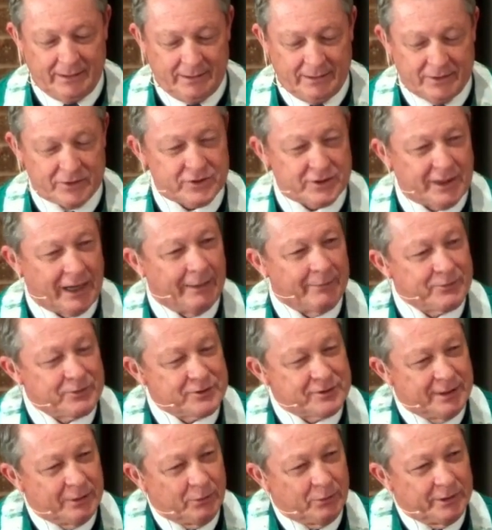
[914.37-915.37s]
The
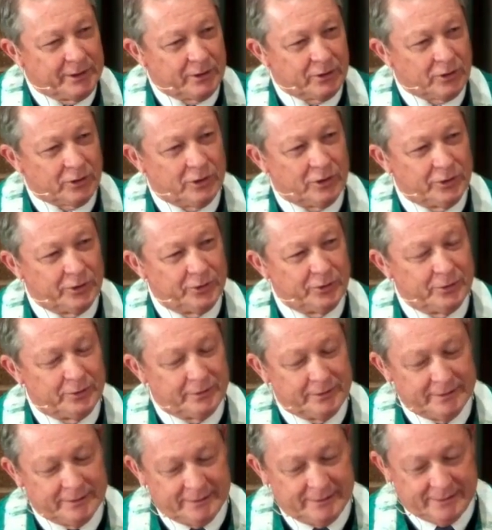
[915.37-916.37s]
stops that would
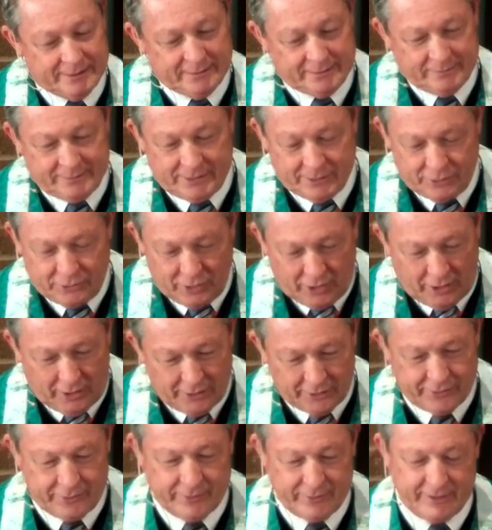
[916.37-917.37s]
include the
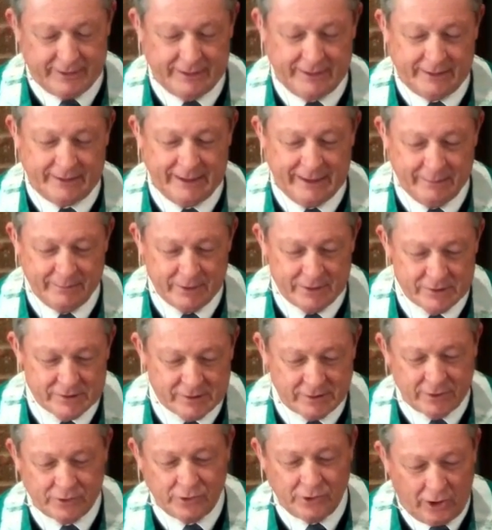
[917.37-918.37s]
daughter and the demons
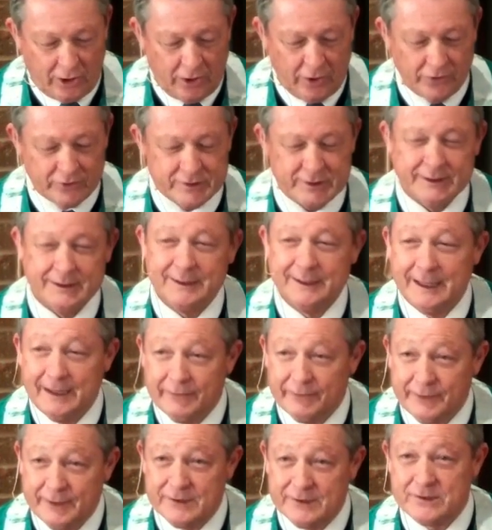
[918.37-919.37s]
and the dogs and the
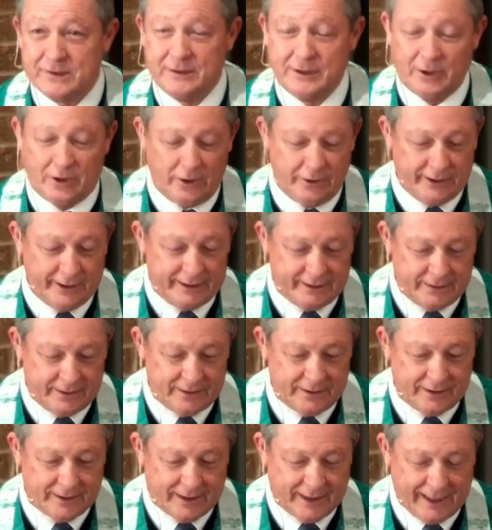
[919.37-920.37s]
deafness and all that in the
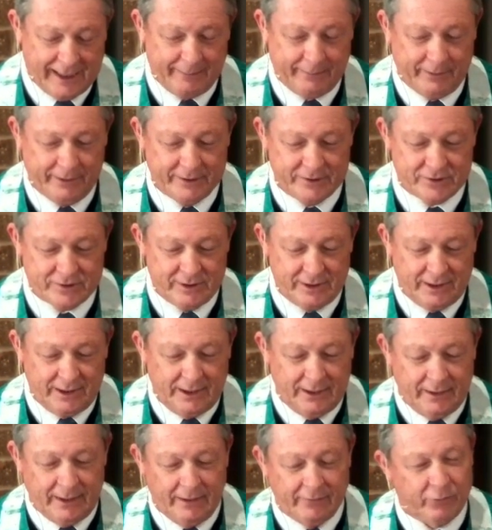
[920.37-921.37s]
Decapolis,
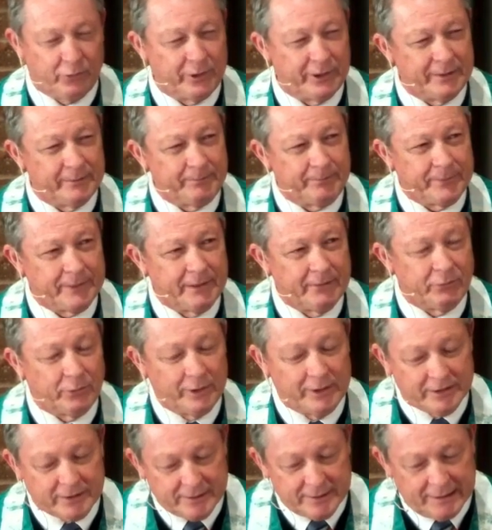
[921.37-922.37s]
if
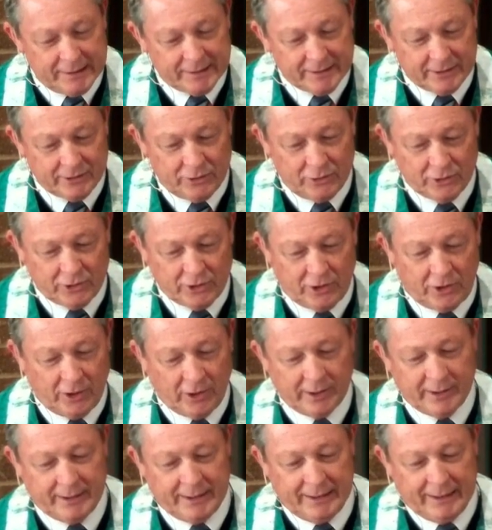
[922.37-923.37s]
we think and look
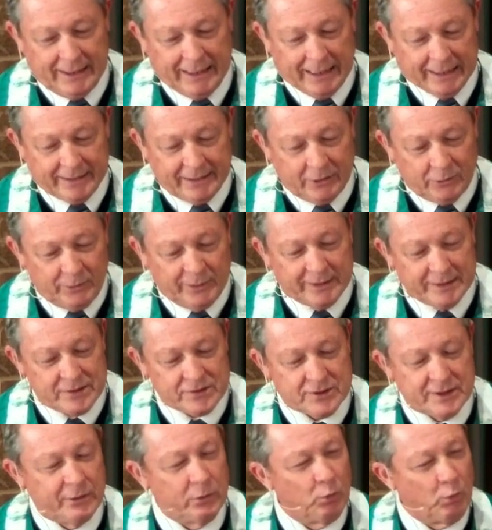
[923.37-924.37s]
hard, I think we can
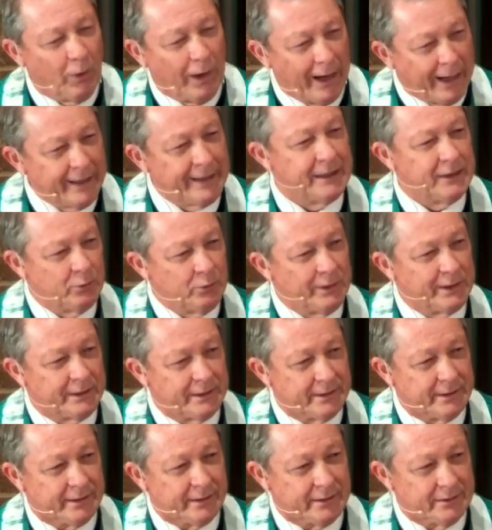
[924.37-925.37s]
see why he went
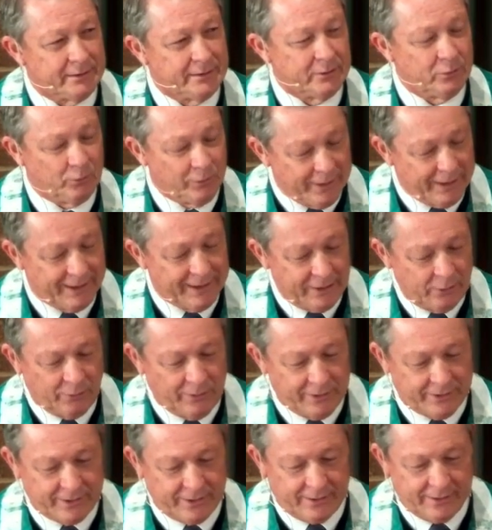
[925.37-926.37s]
there. Why he
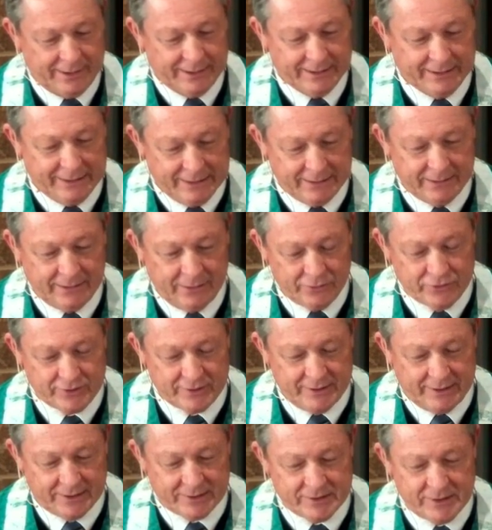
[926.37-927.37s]
went there and did those
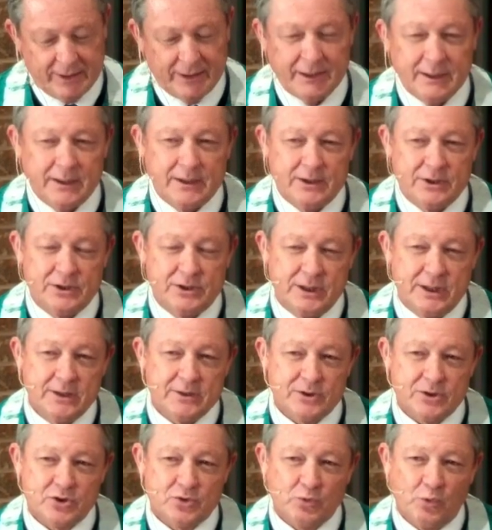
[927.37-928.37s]
things.
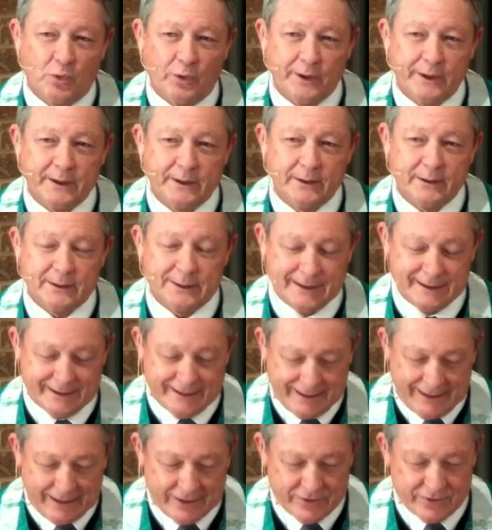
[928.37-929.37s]
Jesus wanted to
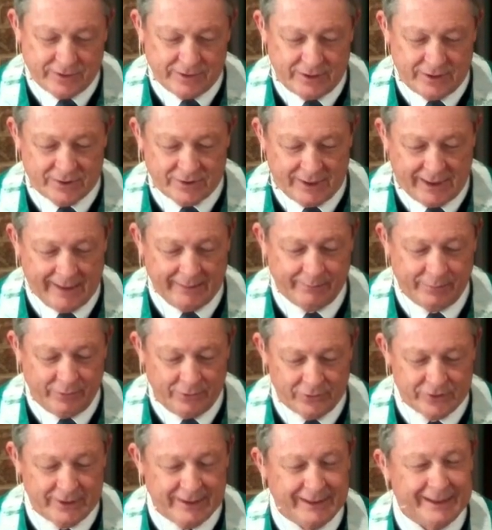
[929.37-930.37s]
teach the
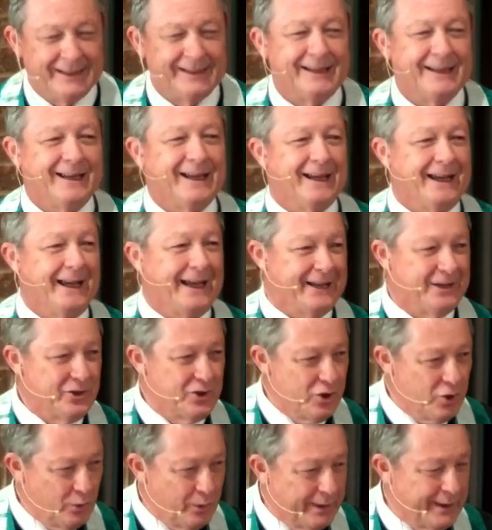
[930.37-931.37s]
disciples and
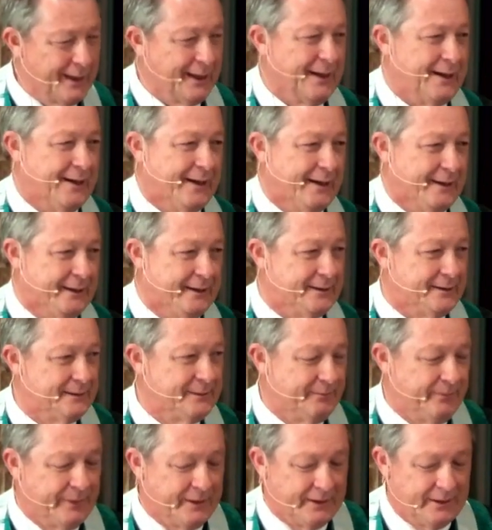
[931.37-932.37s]
you and I
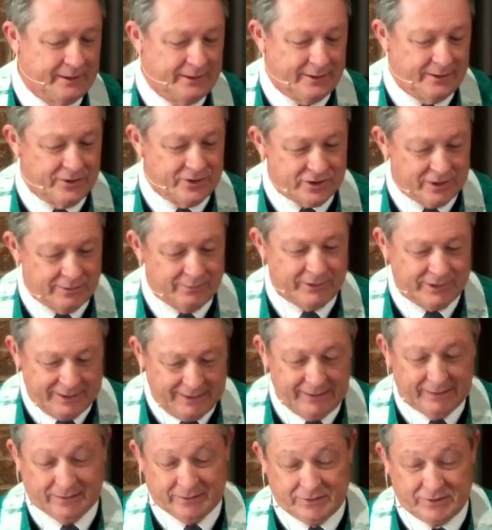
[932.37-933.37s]
some
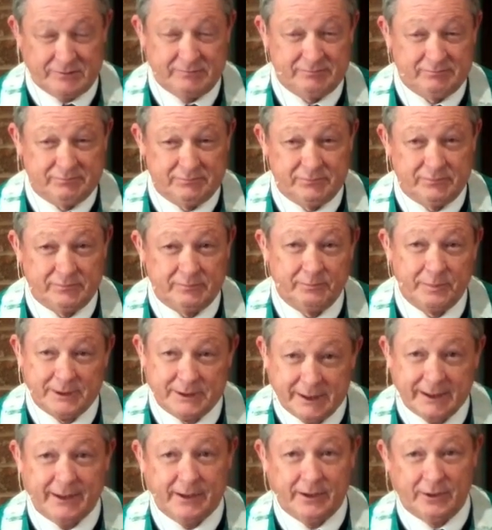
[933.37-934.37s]
things,
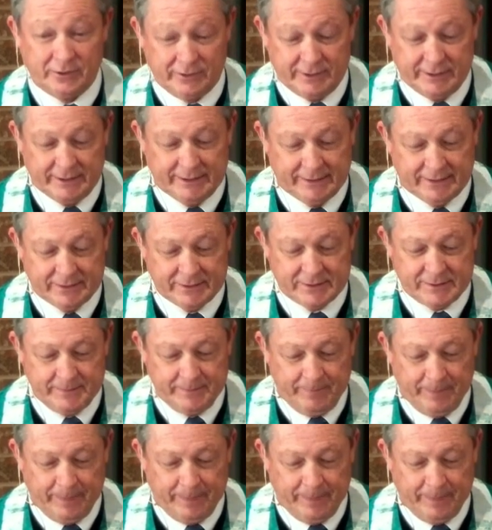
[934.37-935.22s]
particular things.